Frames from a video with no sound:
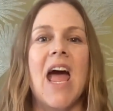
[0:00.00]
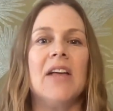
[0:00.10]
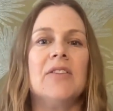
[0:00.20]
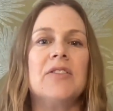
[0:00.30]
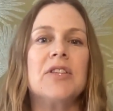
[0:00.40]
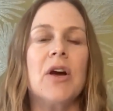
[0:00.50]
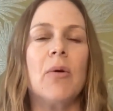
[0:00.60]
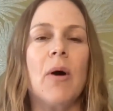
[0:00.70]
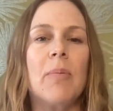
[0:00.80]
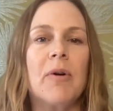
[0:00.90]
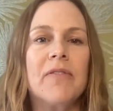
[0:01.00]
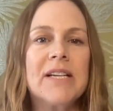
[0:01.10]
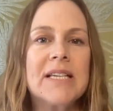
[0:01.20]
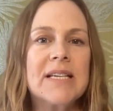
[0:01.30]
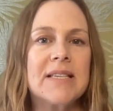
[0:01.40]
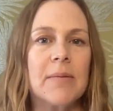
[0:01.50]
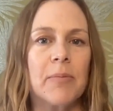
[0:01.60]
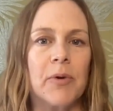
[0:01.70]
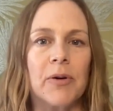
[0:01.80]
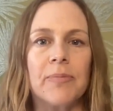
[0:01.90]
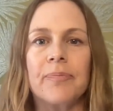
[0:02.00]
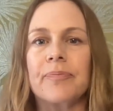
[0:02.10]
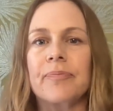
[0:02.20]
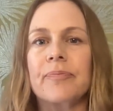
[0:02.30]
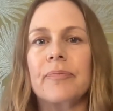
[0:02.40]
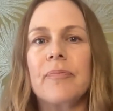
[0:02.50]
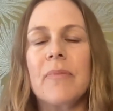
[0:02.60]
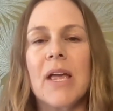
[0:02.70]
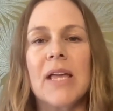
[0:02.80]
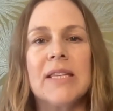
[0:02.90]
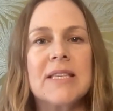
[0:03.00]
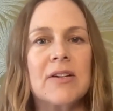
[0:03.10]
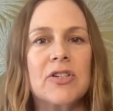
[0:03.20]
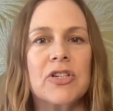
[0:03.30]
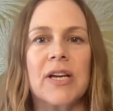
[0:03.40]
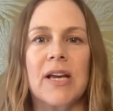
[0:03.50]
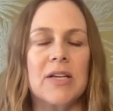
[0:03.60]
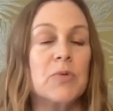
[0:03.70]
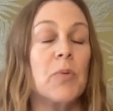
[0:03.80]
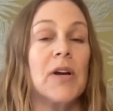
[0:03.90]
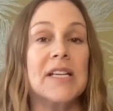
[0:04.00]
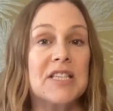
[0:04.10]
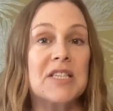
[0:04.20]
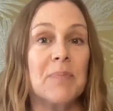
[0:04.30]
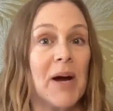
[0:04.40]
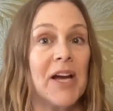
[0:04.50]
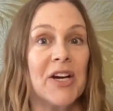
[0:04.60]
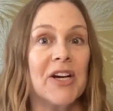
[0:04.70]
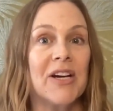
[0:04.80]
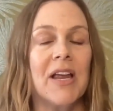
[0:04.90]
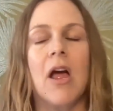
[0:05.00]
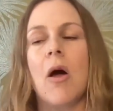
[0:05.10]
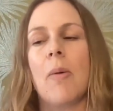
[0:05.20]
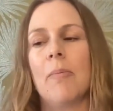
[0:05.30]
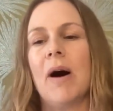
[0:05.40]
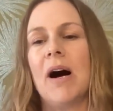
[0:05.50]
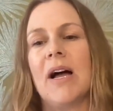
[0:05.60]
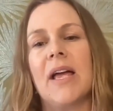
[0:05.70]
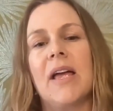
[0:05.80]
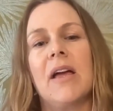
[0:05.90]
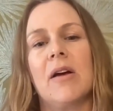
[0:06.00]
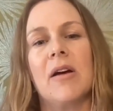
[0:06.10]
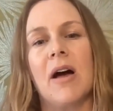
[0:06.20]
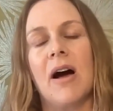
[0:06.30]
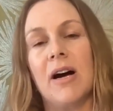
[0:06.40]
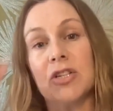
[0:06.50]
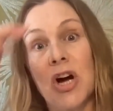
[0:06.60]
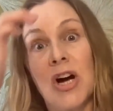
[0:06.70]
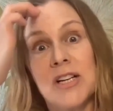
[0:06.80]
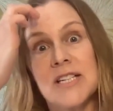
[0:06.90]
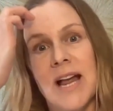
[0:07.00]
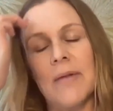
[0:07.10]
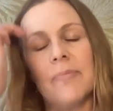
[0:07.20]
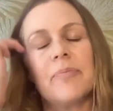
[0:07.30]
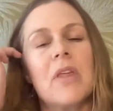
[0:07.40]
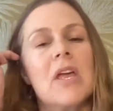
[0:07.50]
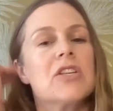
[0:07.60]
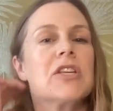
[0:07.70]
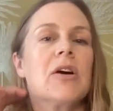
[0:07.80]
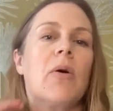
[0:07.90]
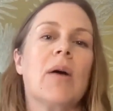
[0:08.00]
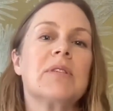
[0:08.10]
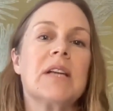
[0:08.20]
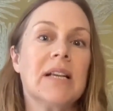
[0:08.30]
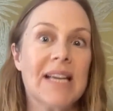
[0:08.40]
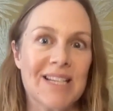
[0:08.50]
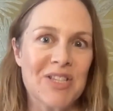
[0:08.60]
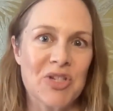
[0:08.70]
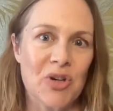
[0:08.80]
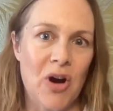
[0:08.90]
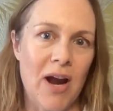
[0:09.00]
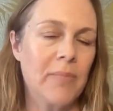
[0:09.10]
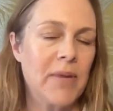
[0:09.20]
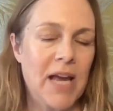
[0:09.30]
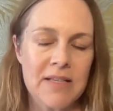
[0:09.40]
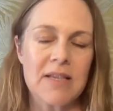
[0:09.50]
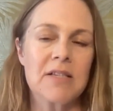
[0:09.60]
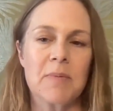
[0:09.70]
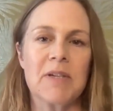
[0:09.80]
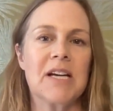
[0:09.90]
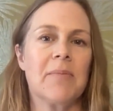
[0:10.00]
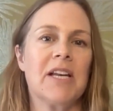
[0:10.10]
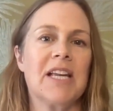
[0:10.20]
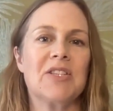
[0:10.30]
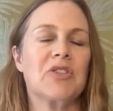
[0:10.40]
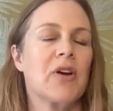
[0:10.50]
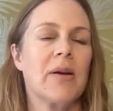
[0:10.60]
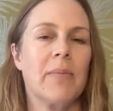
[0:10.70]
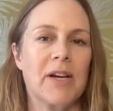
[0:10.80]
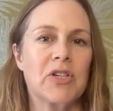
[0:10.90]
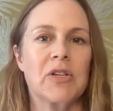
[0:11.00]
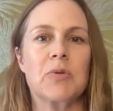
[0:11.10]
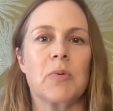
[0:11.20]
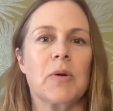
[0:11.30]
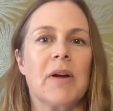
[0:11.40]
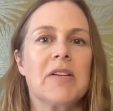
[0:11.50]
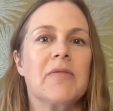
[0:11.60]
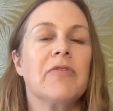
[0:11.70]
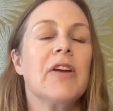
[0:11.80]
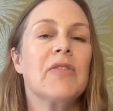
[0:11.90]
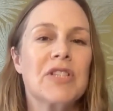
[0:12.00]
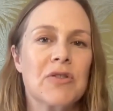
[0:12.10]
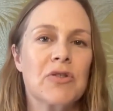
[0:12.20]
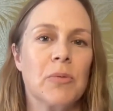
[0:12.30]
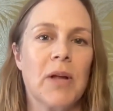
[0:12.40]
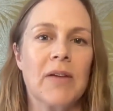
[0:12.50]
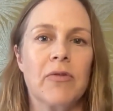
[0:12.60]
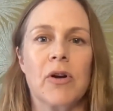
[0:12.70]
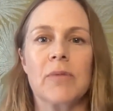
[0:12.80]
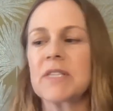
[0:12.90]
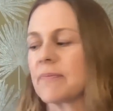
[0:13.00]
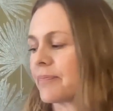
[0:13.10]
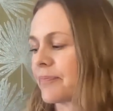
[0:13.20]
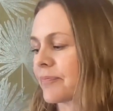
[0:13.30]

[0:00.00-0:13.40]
And so a perfect example, and this actually is what inspired my talk today. So I was on Instagram. Yes, I spend time on Instagram. Actually, it's one of my favorite social platforms.